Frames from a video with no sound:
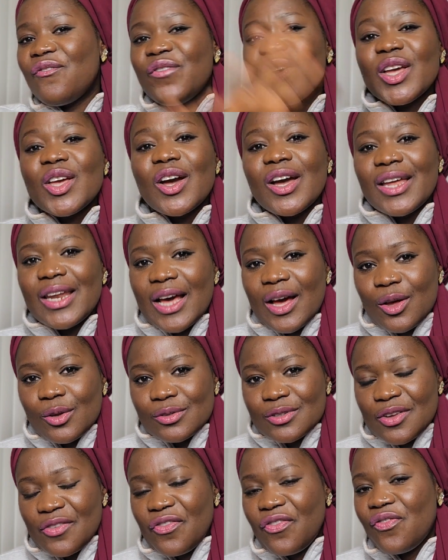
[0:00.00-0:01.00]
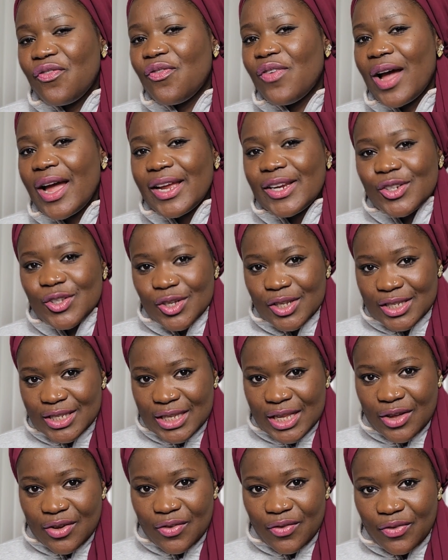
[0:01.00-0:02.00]
Figure it out. Find
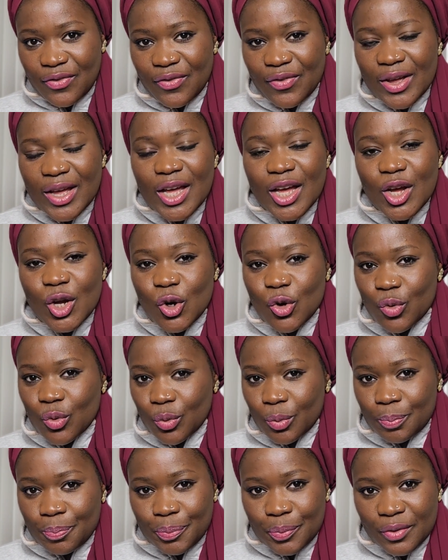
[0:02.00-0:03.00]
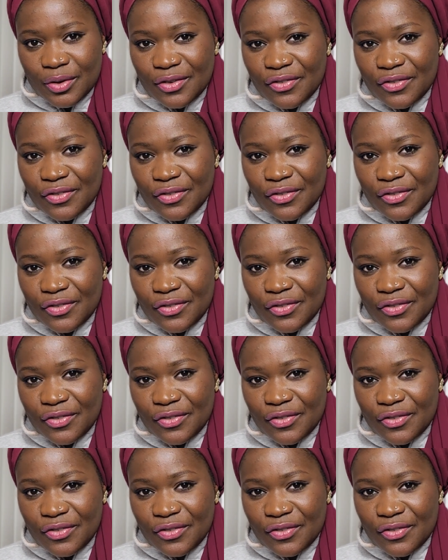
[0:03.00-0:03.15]
yourself a group.